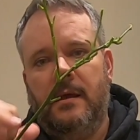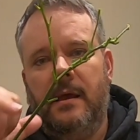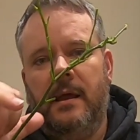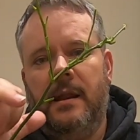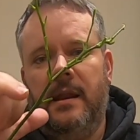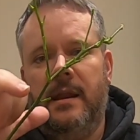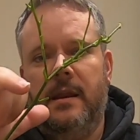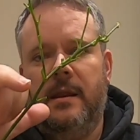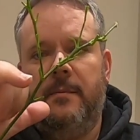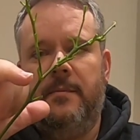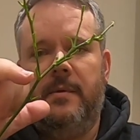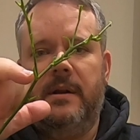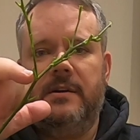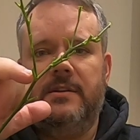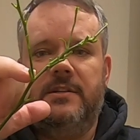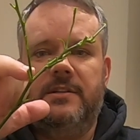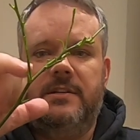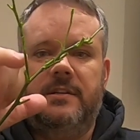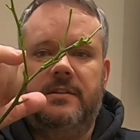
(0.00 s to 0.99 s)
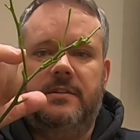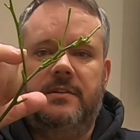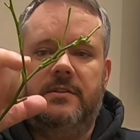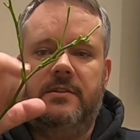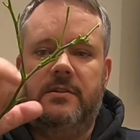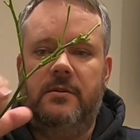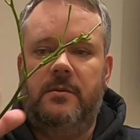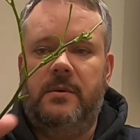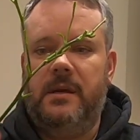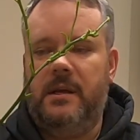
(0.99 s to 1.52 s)
and then it branches into
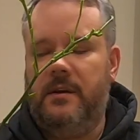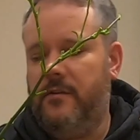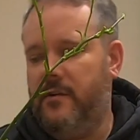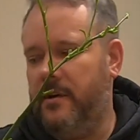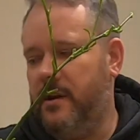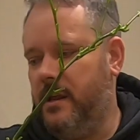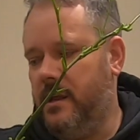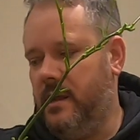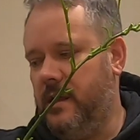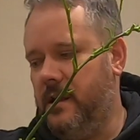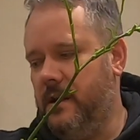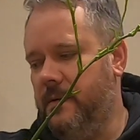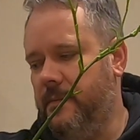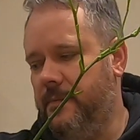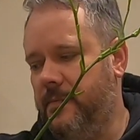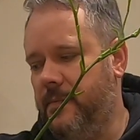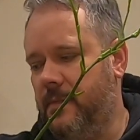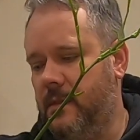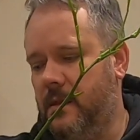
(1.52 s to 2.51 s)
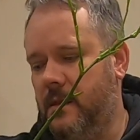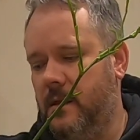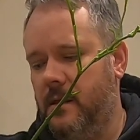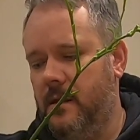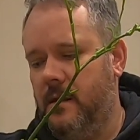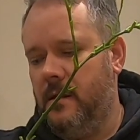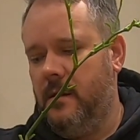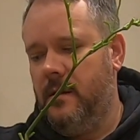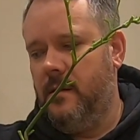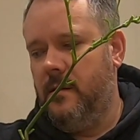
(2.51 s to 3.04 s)
two here and here,
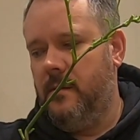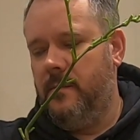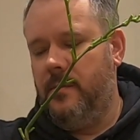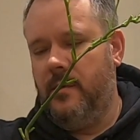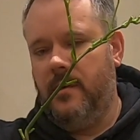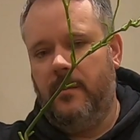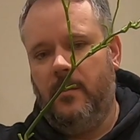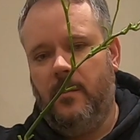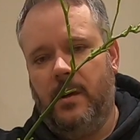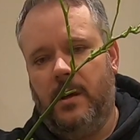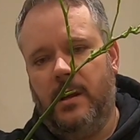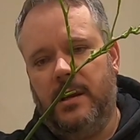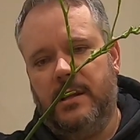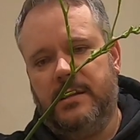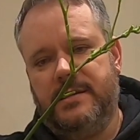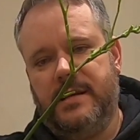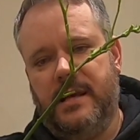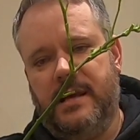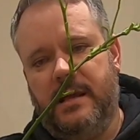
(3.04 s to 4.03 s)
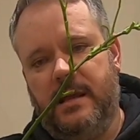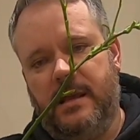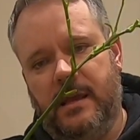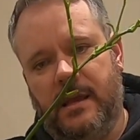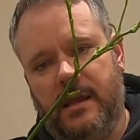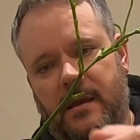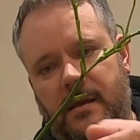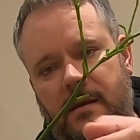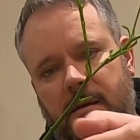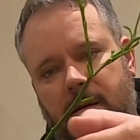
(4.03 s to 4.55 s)
but we're going to take
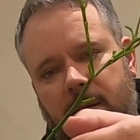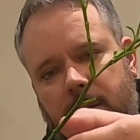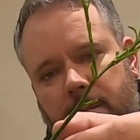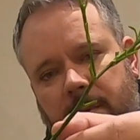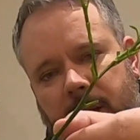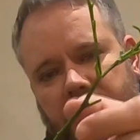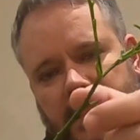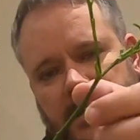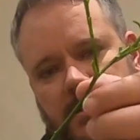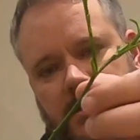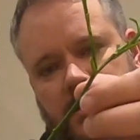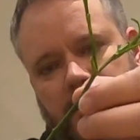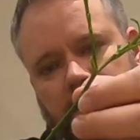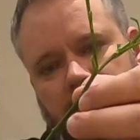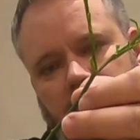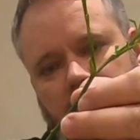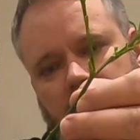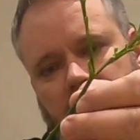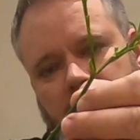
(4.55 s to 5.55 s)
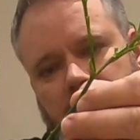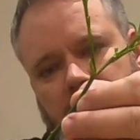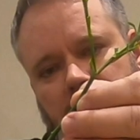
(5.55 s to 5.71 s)
it back to